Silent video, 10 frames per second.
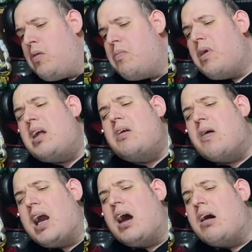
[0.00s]
But
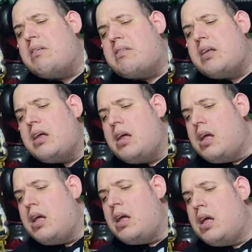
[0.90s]
anyway guys,
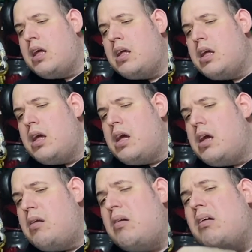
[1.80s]

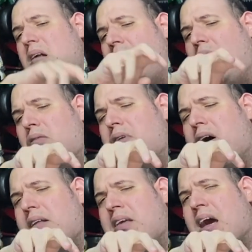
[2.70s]
9.5
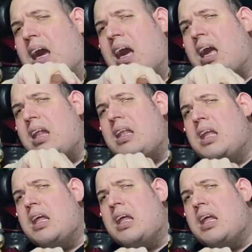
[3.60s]
out of 10.